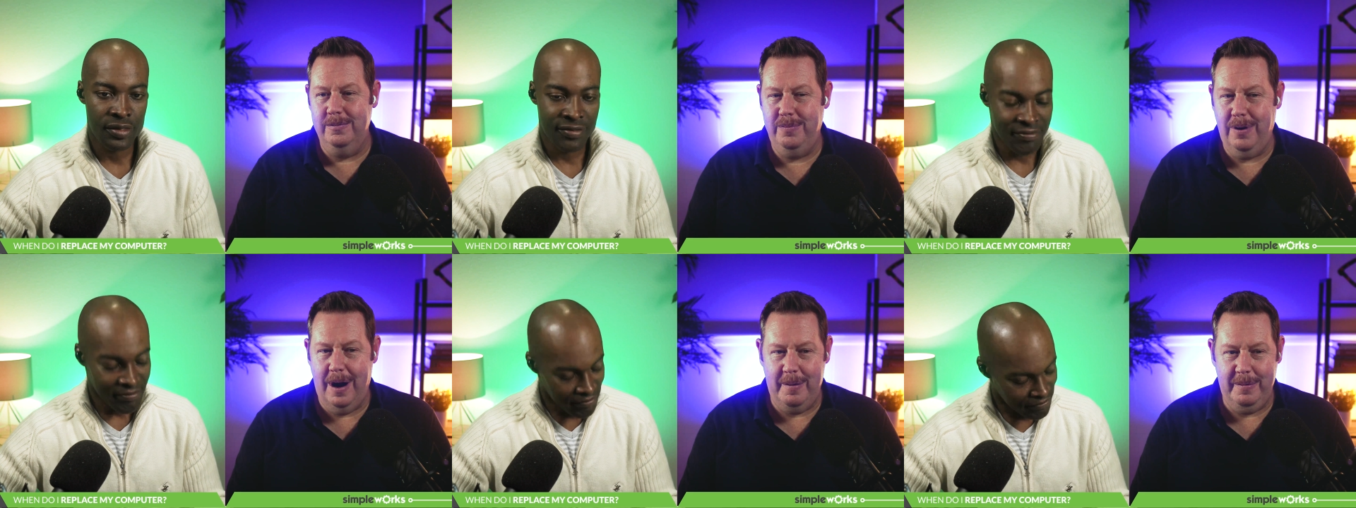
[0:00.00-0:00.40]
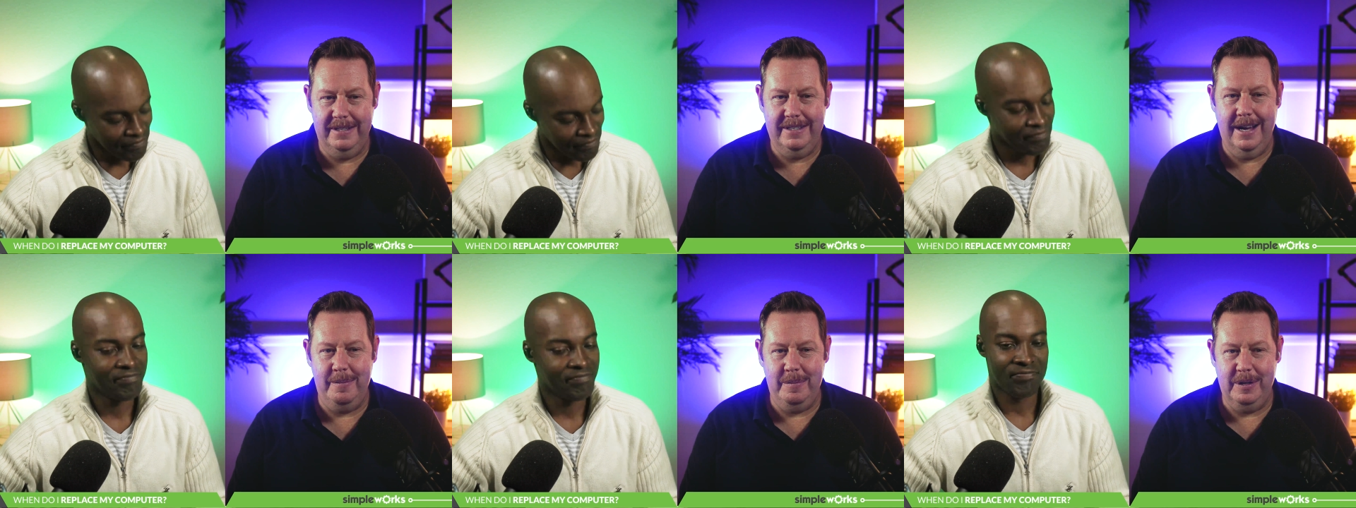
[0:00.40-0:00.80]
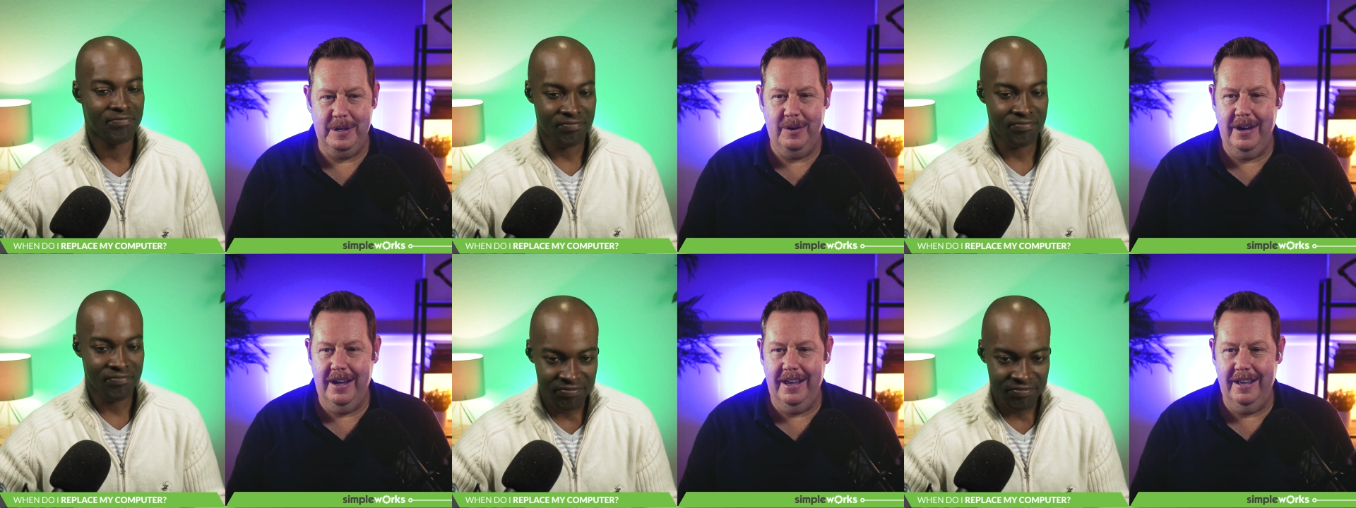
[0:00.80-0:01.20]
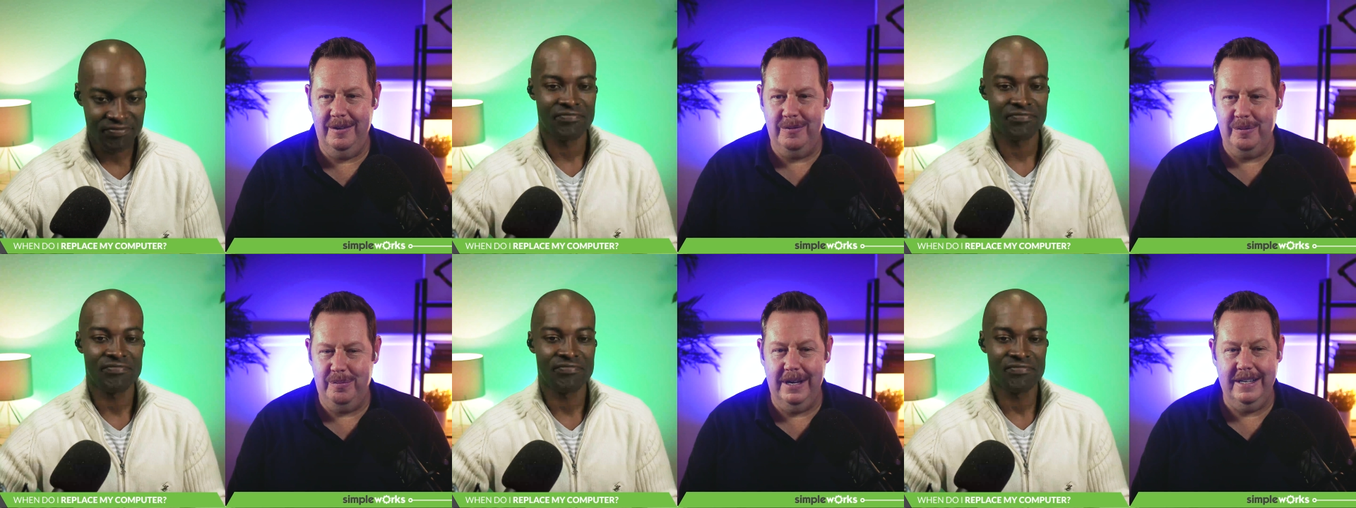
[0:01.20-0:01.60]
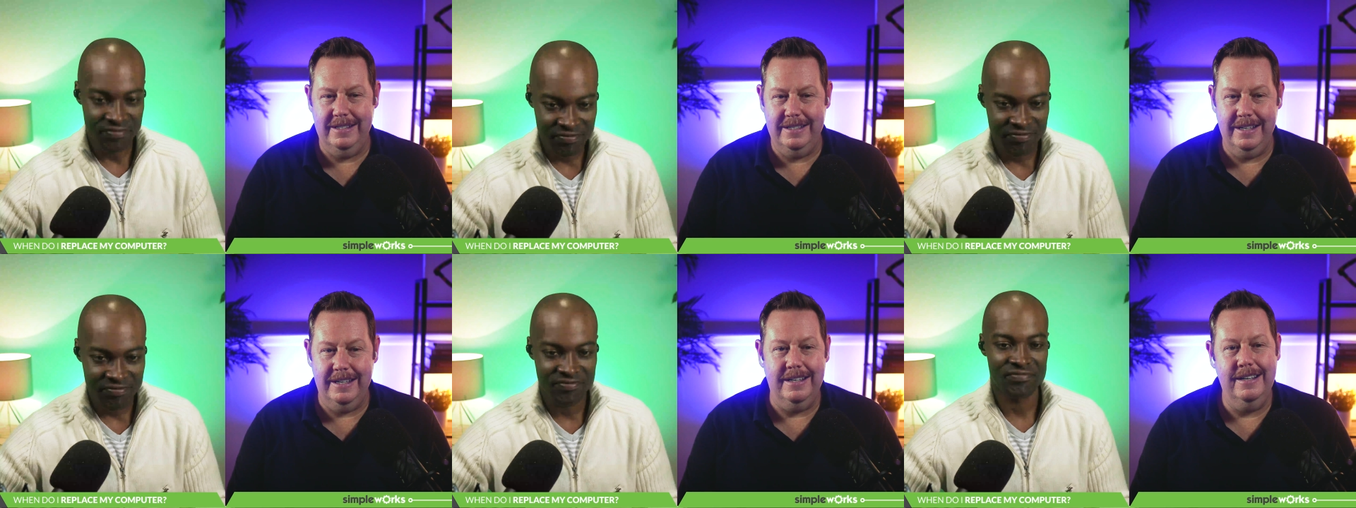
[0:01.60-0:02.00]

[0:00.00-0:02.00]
Speaker 1: probably time to go ahead and replace it.